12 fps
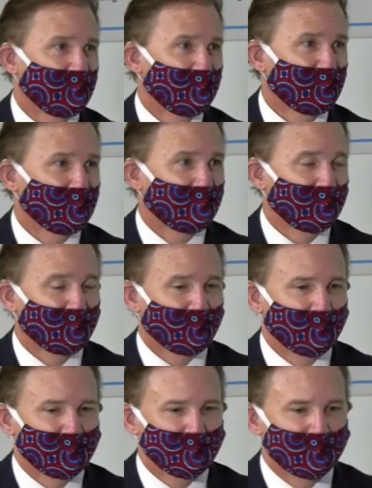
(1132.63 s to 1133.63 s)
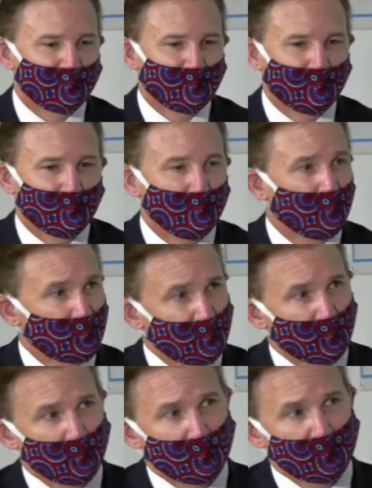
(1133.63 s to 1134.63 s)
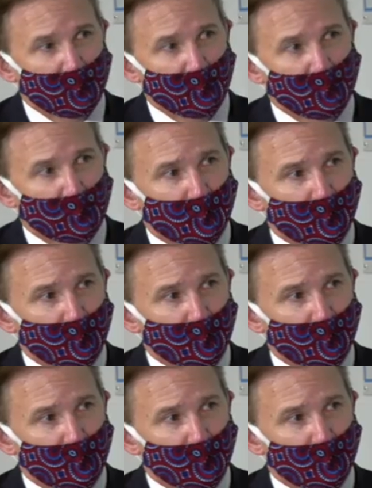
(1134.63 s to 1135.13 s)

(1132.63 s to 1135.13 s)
Uh, and, uh, and we'll see where this goes in